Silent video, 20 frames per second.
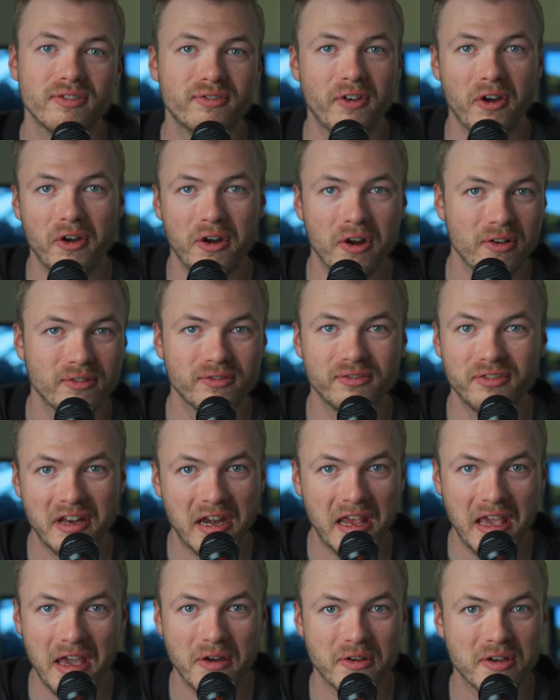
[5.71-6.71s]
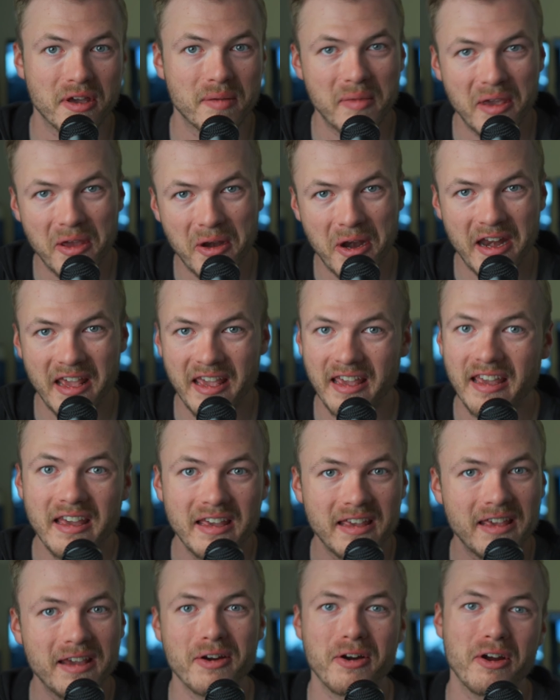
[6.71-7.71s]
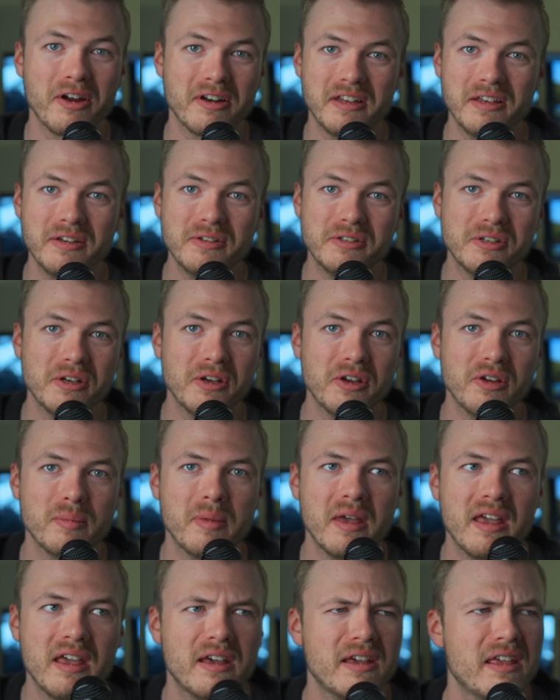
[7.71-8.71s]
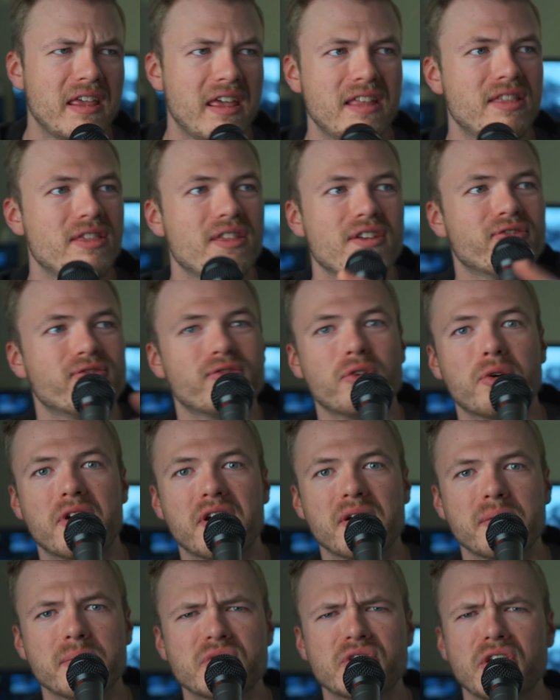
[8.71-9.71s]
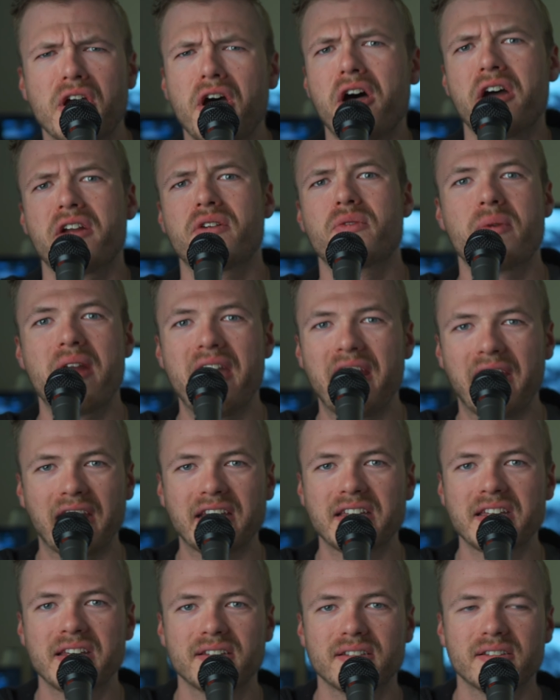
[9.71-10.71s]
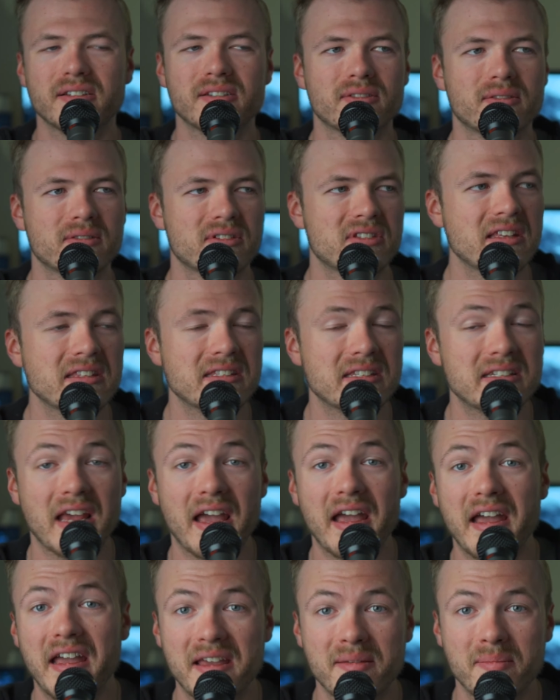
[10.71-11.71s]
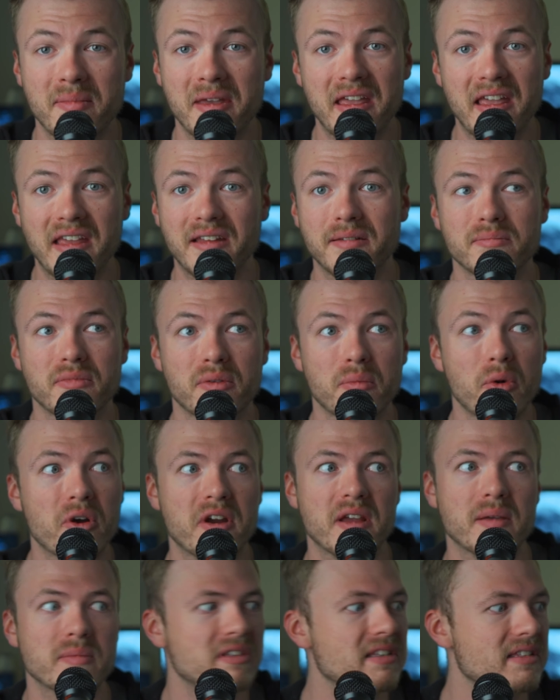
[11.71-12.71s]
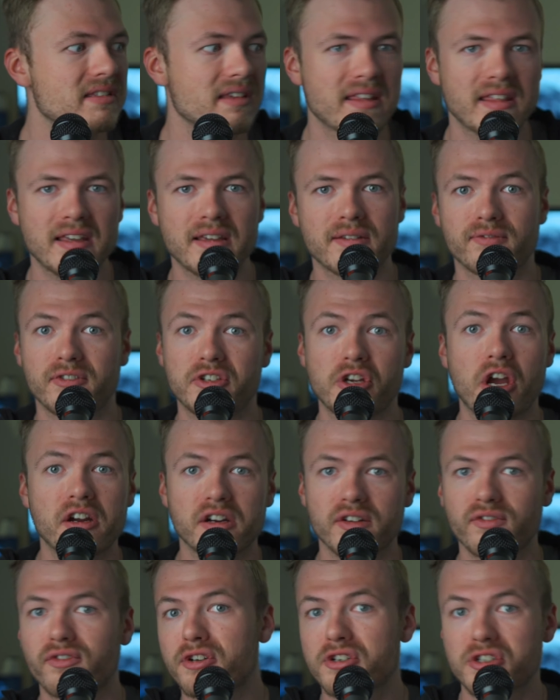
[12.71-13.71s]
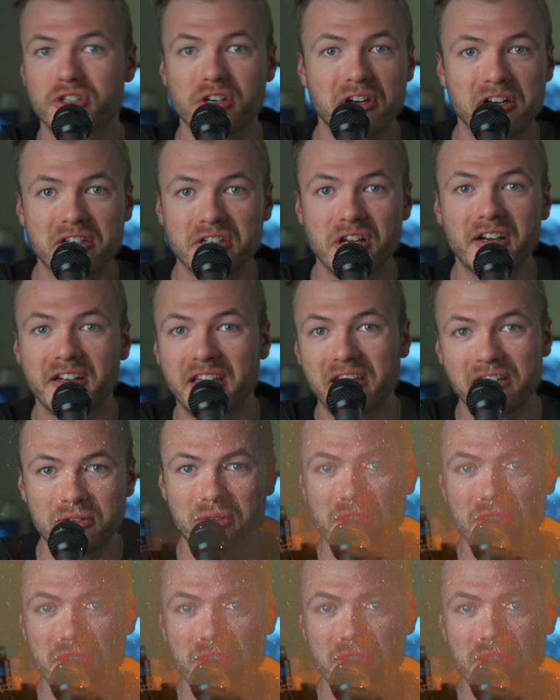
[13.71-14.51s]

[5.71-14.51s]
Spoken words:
photo video community here on YouTube, in the forums, on Reddit, since time in memoriam. Since I think photographers started talking to